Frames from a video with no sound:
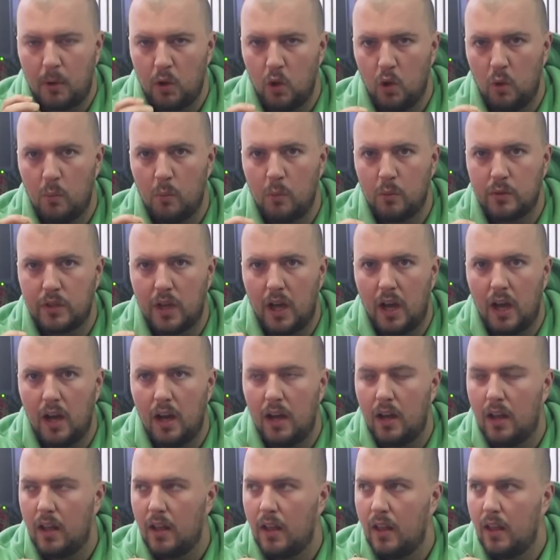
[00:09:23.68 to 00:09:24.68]
normal
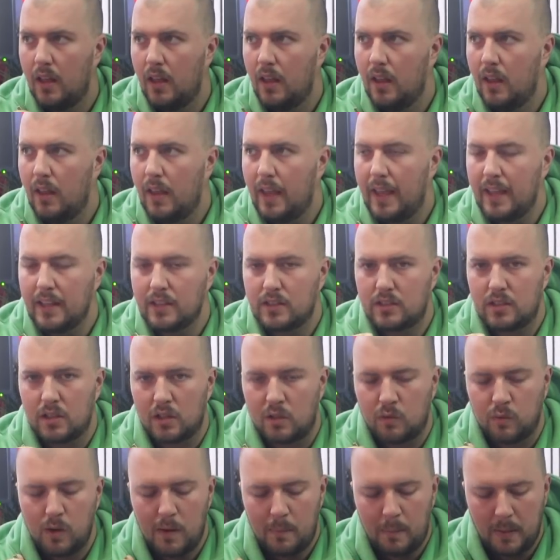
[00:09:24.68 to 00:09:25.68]
dart, it's
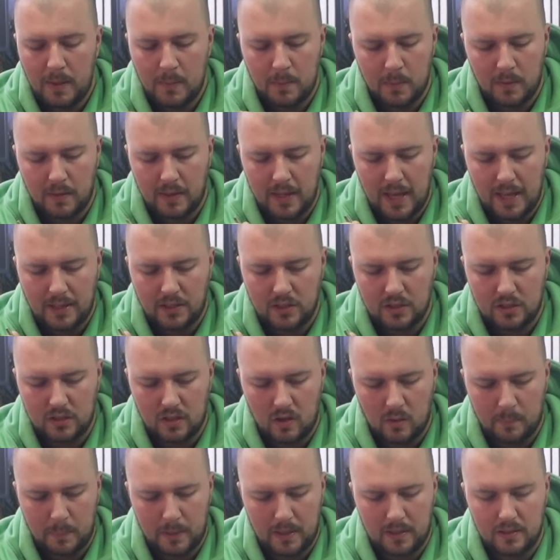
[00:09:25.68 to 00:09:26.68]
grippy, but the edges
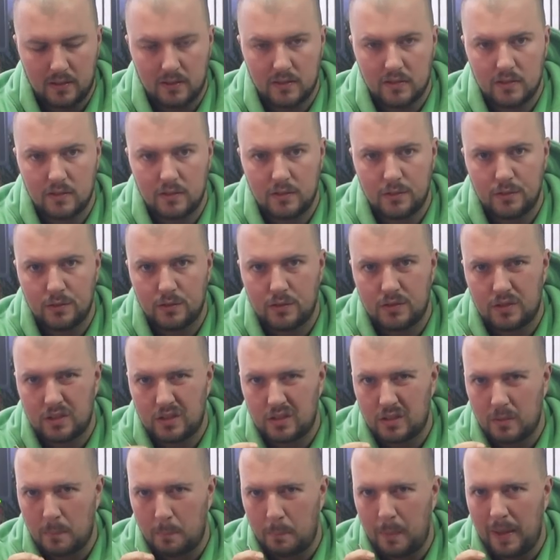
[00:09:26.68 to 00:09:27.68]
are a bit
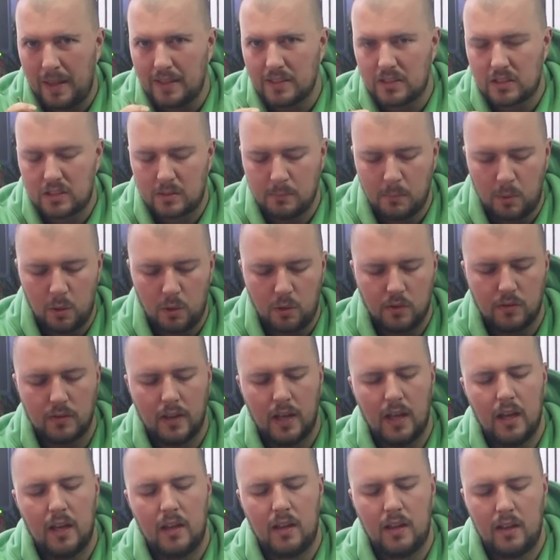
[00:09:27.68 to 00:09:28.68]

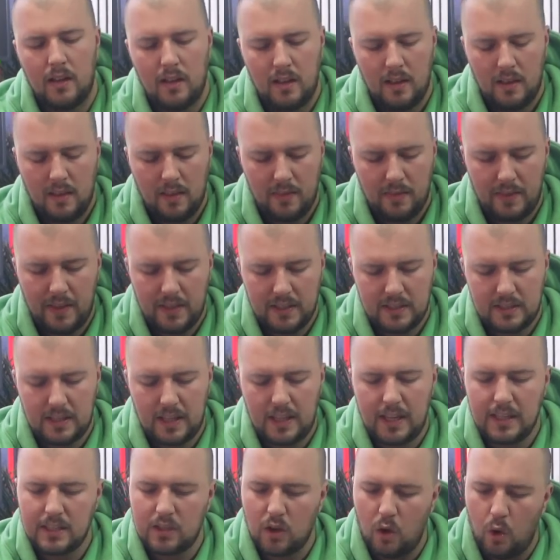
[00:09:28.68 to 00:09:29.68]
smoother. This
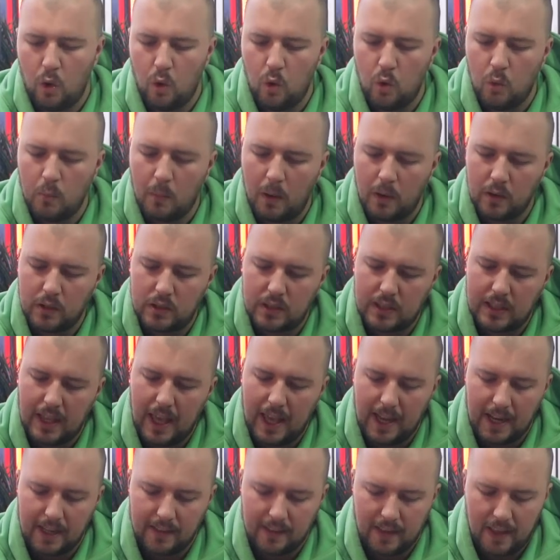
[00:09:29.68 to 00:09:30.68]
is almost
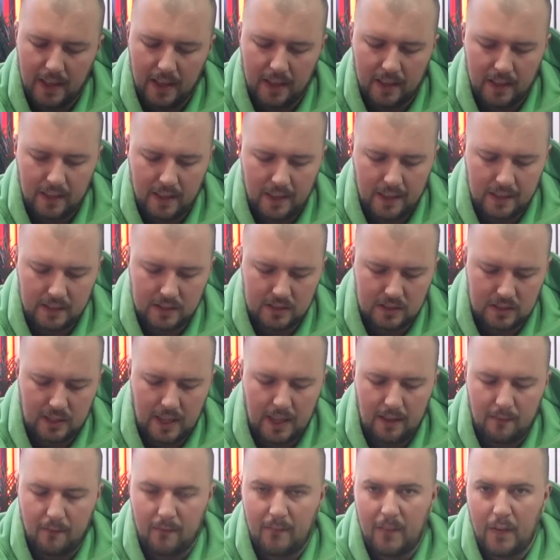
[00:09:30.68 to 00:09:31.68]
getting there. It
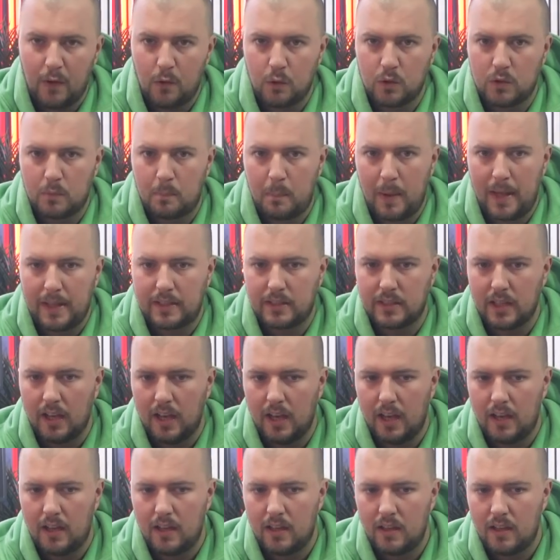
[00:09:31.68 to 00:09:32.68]
feels
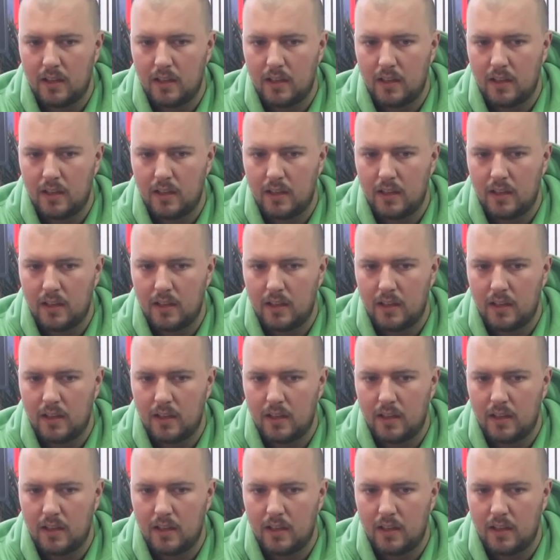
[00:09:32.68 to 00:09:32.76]
better.